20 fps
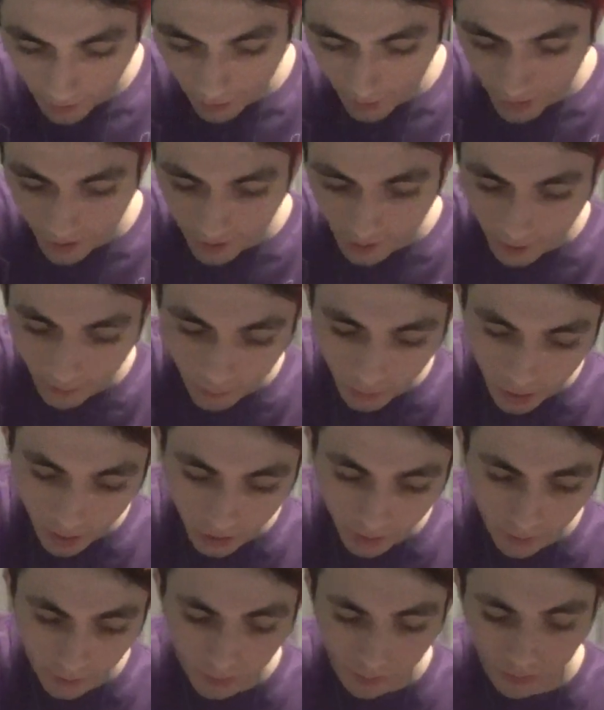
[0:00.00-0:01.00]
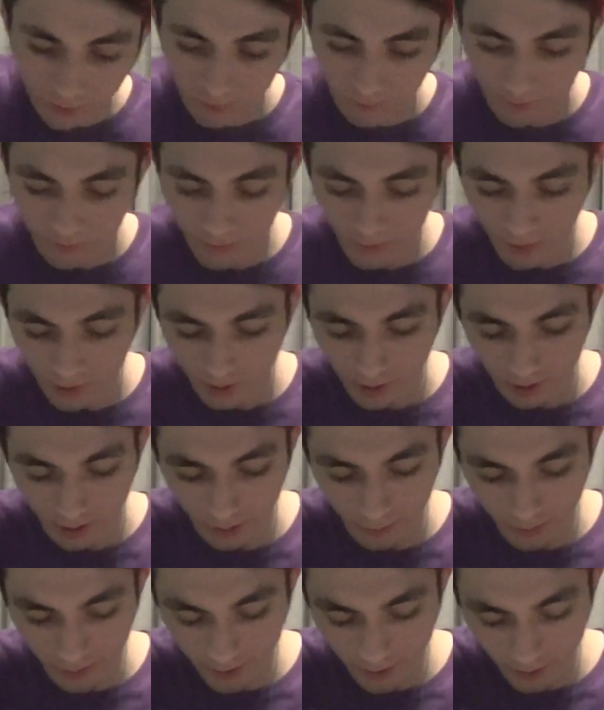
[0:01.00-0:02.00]
Gundam shows. Like
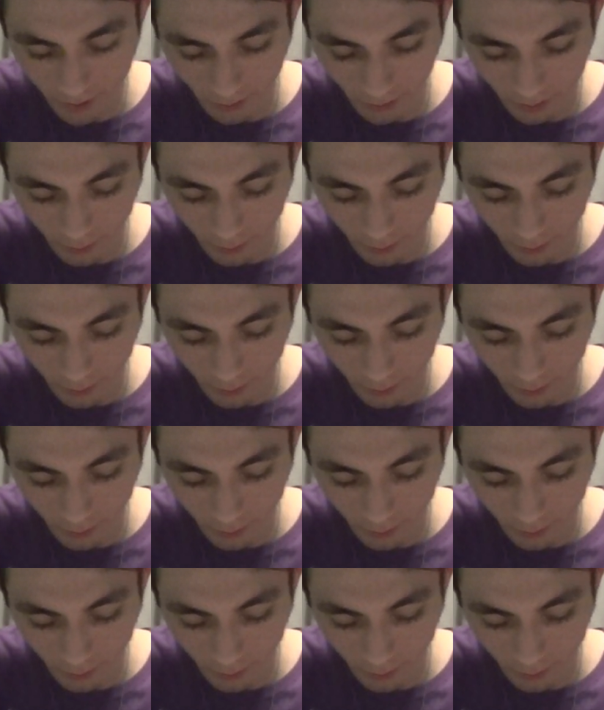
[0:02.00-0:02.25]
one of the only